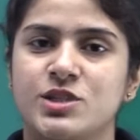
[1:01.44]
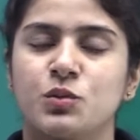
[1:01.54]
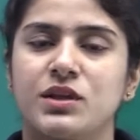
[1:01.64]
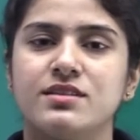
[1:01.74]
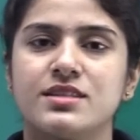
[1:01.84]

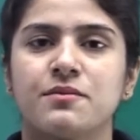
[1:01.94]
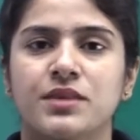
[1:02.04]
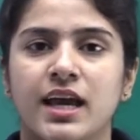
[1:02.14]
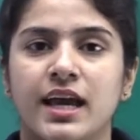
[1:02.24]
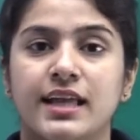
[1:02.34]
students,
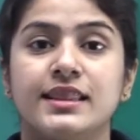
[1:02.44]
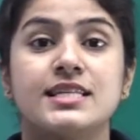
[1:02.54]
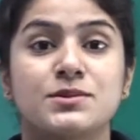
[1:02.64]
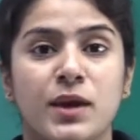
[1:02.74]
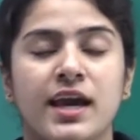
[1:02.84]
in
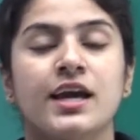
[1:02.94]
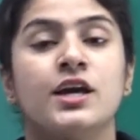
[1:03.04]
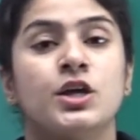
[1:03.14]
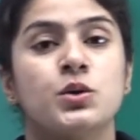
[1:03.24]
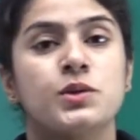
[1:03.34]
this way
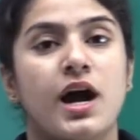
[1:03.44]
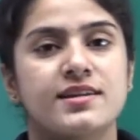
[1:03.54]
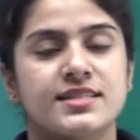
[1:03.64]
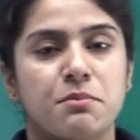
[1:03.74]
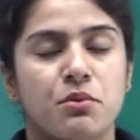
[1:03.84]
you
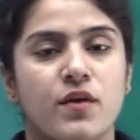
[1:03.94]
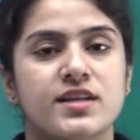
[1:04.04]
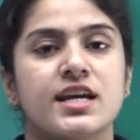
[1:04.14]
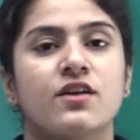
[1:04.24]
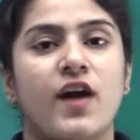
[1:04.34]
are
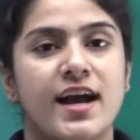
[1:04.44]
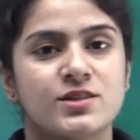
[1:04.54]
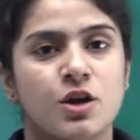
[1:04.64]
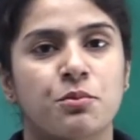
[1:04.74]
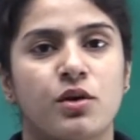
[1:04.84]
separating
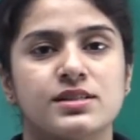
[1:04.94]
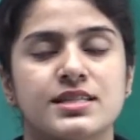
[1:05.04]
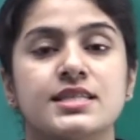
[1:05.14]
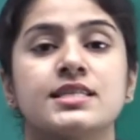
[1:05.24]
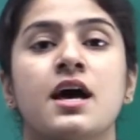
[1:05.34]
rice or
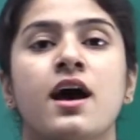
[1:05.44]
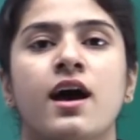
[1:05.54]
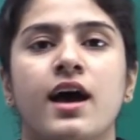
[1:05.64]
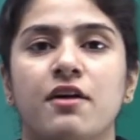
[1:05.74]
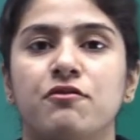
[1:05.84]
pulses
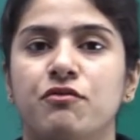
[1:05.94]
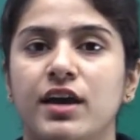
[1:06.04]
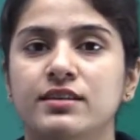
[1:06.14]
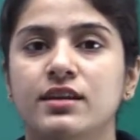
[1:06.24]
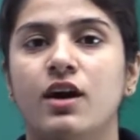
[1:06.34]

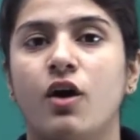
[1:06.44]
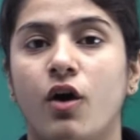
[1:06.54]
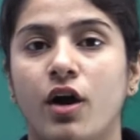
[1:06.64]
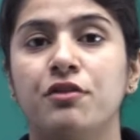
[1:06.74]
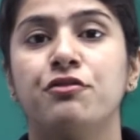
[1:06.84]
with
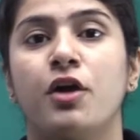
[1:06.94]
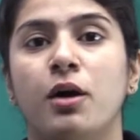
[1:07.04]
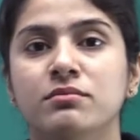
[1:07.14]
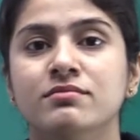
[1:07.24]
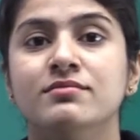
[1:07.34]
or
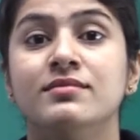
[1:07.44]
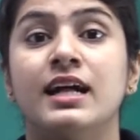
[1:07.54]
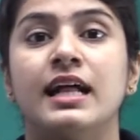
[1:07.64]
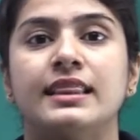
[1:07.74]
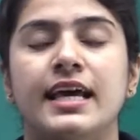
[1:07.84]
from
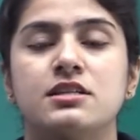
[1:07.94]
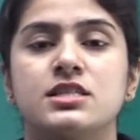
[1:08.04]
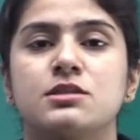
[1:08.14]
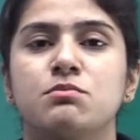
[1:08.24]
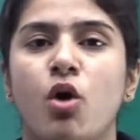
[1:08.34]

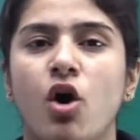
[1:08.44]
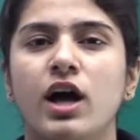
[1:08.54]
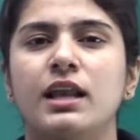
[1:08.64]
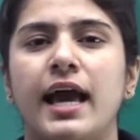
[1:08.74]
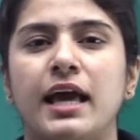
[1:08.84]
that
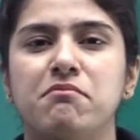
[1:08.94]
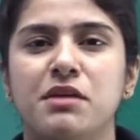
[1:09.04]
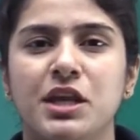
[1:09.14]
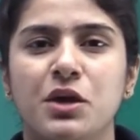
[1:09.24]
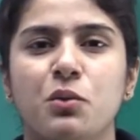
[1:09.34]
small and
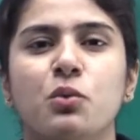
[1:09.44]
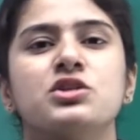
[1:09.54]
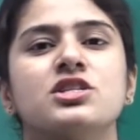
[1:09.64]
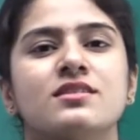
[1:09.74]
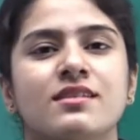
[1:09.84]

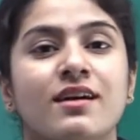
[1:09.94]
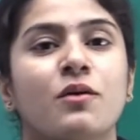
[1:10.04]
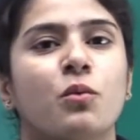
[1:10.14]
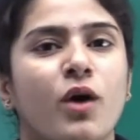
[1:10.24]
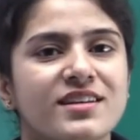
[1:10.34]
minute
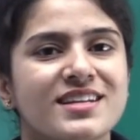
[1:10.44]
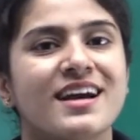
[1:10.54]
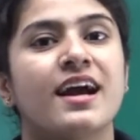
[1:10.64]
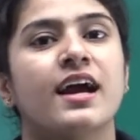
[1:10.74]
what?